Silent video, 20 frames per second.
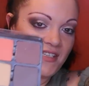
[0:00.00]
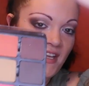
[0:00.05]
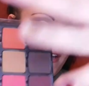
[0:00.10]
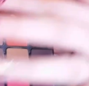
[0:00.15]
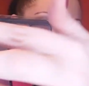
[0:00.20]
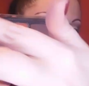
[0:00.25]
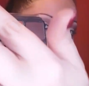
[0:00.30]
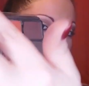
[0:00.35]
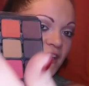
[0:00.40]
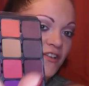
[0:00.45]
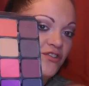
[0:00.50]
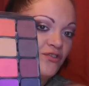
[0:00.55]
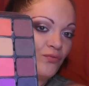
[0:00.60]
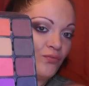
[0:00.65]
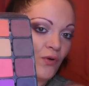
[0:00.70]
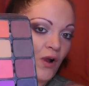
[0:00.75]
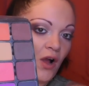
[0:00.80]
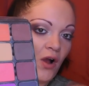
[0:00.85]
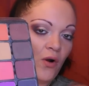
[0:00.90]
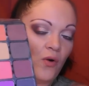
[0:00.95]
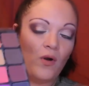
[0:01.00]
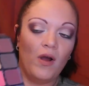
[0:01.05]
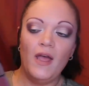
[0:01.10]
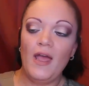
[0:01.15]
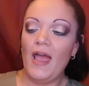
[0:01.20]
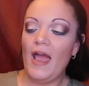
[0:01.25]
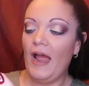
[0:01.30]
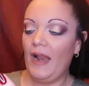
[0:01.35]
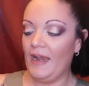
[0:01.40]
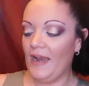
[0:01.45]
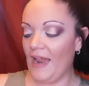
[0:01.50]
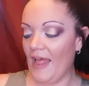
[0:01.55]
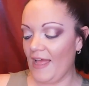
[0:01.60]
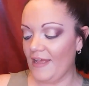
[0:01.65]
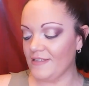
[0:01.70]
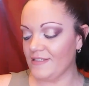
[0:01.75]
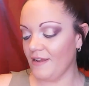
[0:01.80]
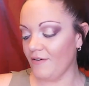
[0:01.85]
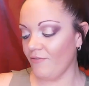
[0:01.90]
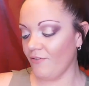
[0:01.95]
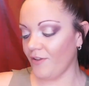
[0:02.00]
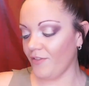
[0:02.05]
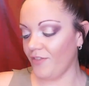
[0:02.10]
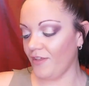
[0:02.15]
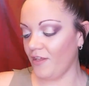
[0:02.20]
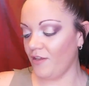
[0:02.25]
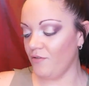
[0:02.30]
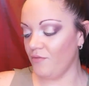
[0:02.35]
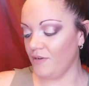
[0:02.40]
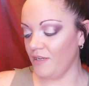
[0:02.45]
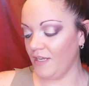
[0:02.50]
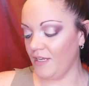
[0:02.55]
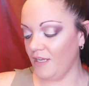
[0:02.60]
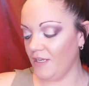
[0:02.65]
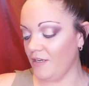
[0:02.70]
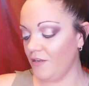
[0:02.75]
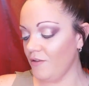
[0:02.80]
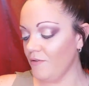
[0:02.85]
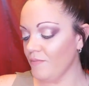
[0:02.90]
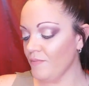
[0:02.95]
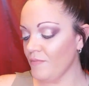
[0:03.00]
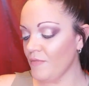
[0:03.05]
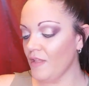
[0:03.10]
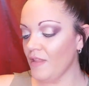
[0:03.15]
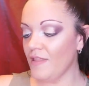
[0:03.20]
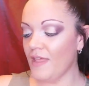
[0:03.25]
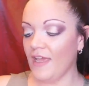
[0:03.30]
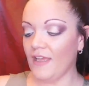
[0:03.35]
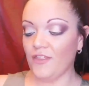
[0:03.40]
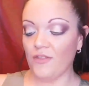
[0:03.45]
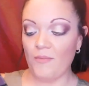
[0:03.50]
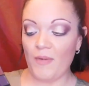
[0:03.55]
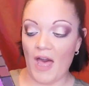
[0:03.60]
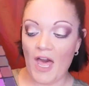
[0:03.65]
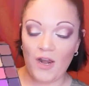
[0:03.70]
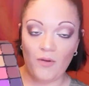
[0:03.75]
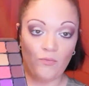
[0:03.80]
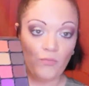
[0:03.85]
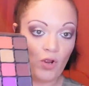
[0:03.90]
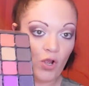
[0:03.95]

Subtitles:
side for each row, and it has everything you need. Like the bottom